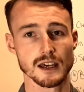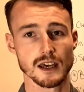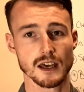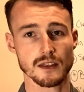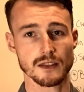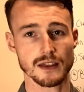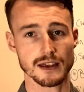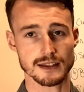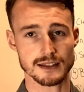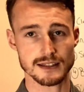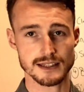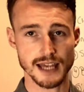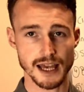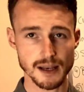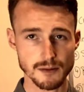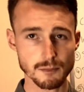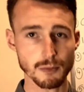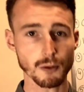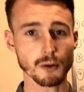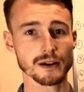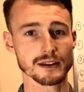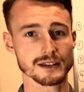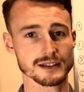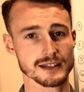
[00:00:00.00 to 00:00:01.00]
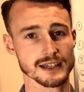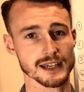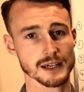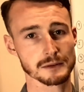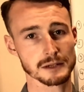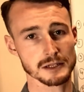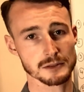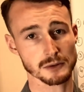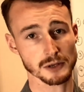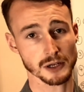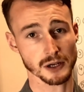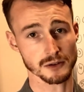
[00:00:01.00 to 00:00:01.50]
There's 10 points here
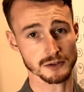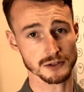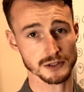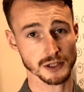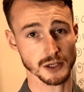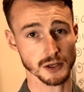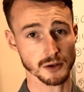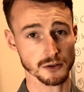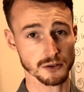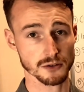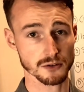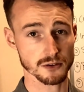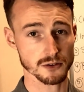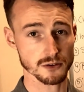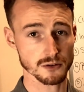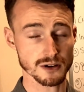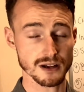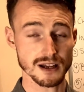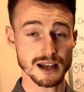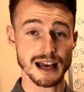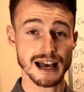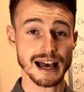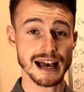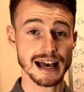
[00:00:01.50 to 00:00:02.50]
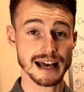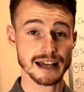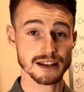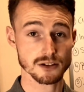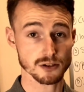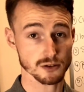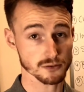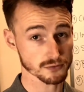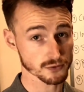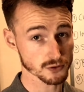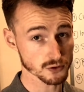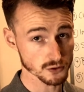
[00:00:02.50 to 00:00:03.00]
which we're going to go through, and
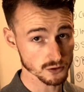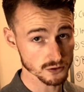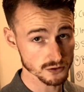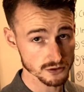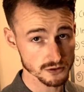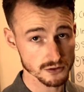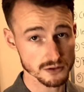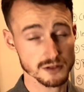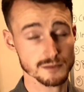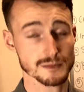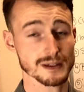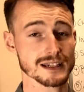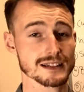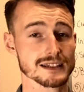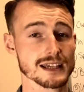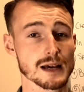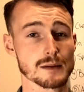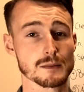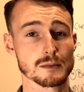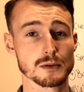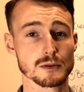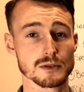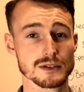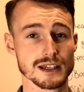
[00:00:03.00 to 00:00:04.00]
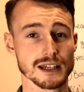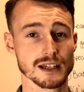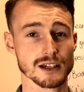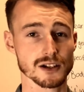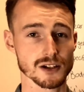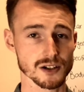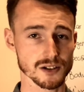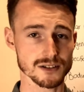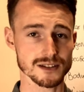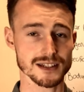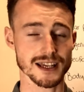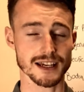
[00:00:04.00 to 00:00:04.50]
of course use some examples in
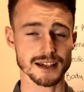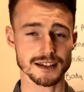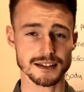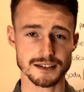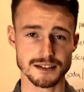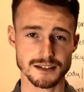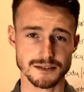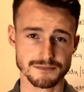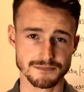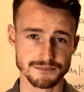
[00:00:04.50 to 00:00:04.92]
context.